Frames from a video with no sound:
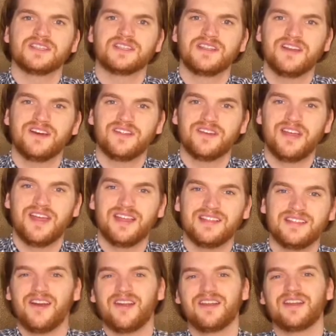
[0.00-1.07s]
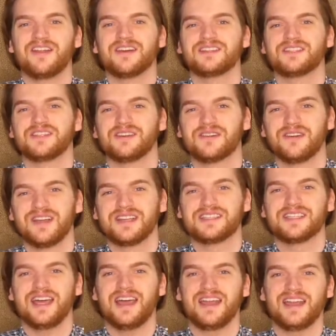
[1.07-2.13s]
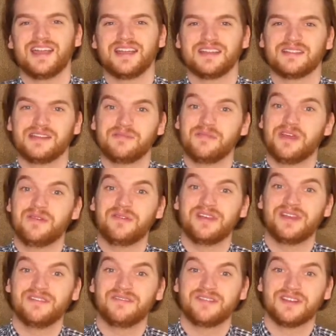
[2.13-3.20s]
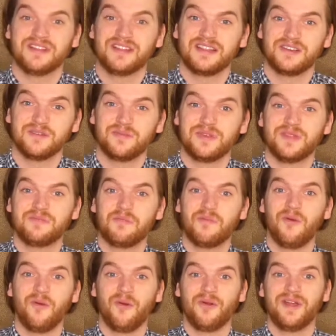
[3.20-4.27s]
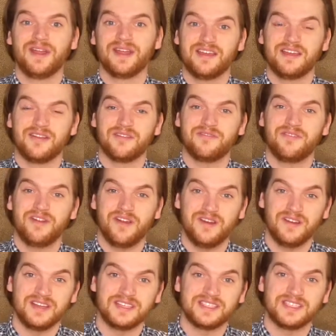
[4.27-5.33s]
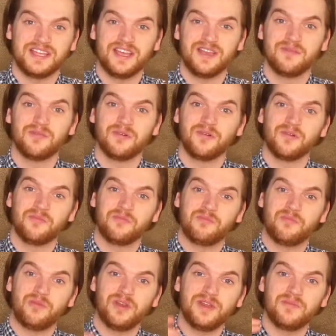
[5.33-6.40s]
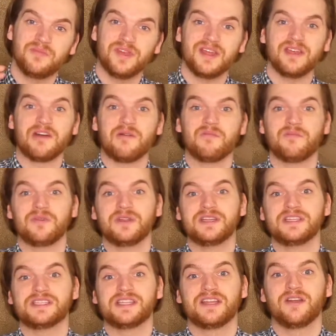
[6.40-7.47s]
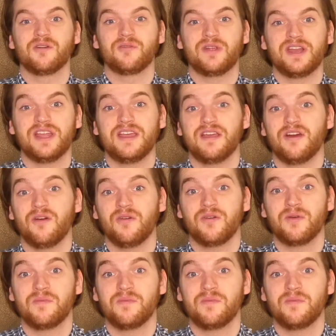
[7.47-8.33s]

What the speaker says: on the other hand are not so exciting. They may be even a little bit boring. They are fairly stable, pretty big companies that already own a